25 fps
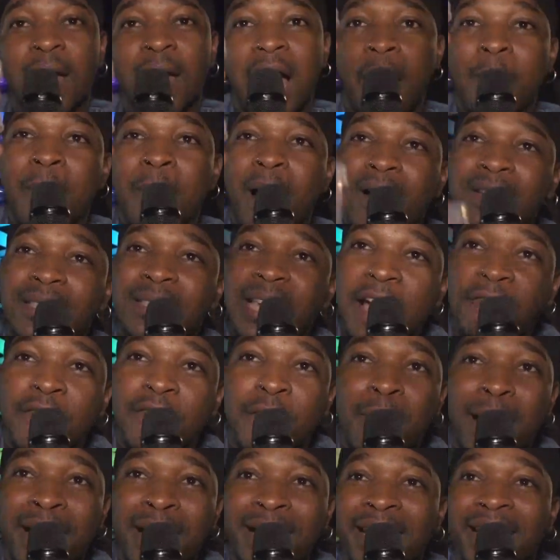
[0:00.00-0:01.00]
I'm outside
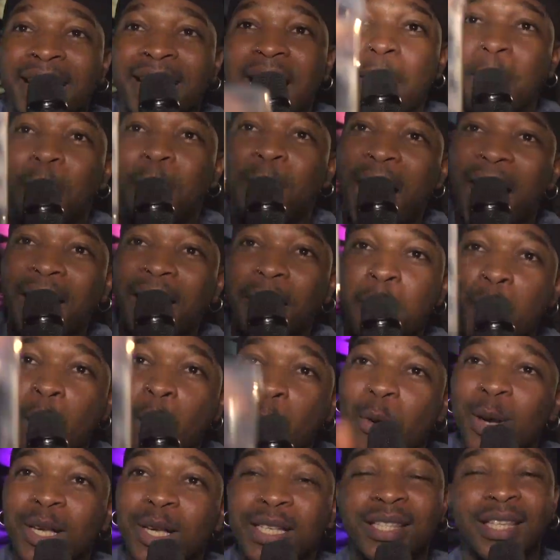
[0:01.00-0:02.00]
for my nigga
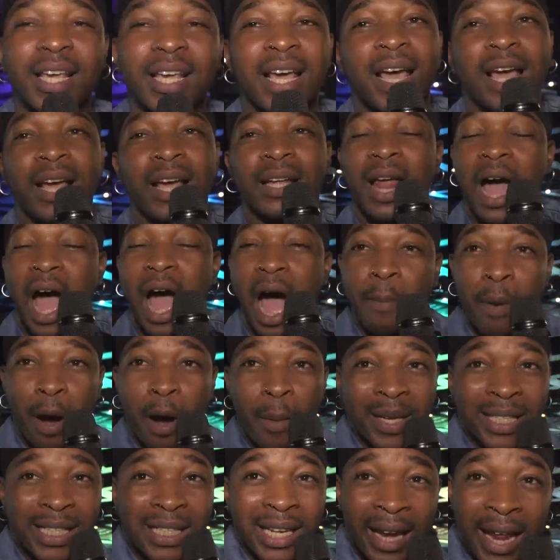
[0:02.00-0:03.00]
Blaqbonez.
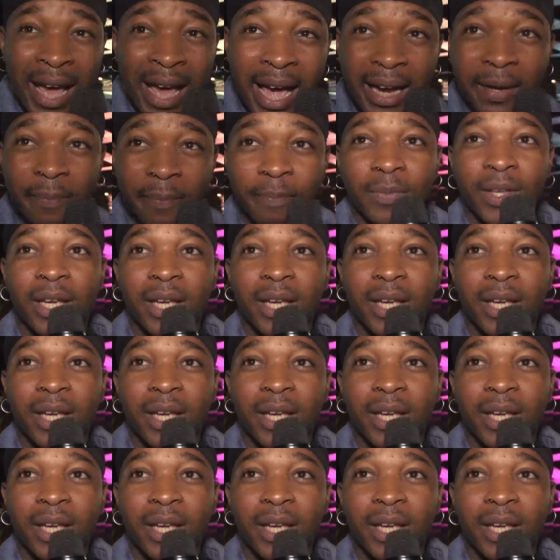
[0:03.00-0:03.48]
Album is lit.